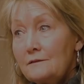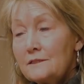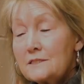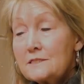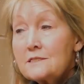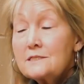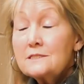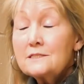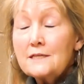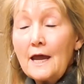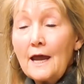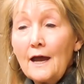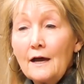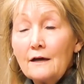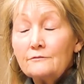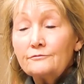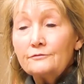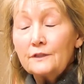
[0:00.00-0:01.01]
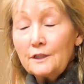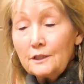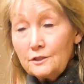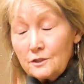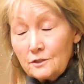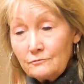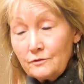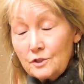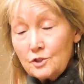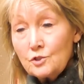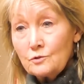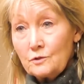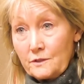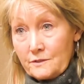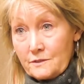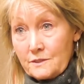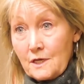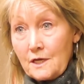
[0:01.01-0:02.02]
and the staff
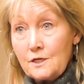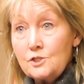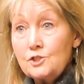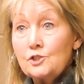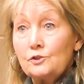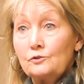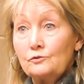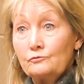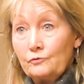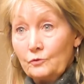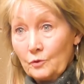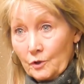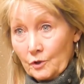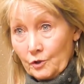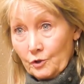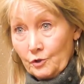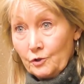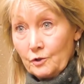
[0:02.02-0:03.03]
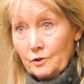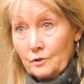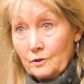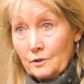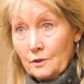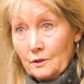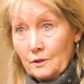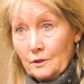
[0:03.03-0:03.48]
individualization for her